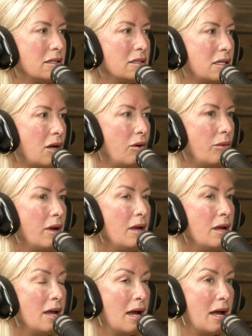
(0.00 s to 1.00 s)
So
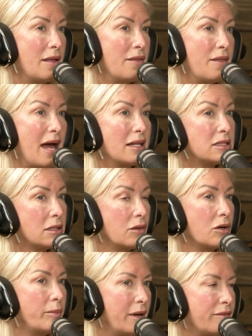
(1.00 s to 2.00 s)
that's a
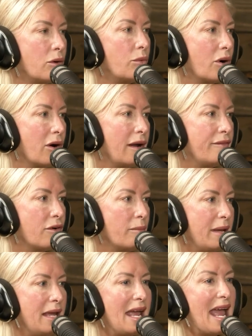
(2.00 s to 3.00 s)
little bit of a worry for
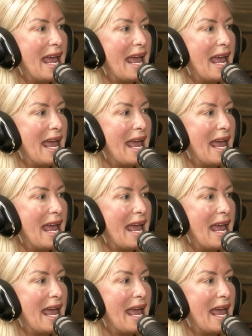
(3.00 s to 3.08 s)
me.